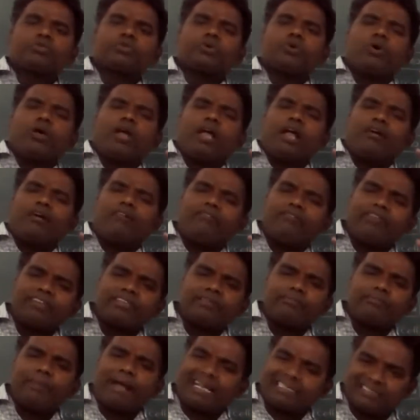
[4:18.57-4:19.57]
So every
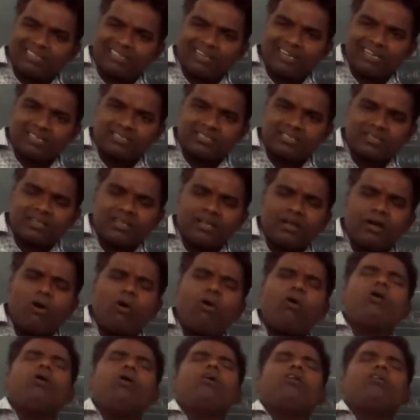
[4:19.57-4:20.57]
bacillus,
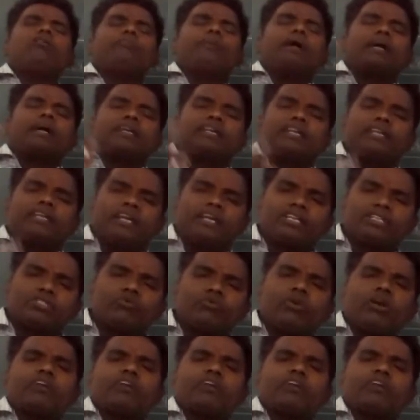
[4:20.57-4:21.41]
all bacteria,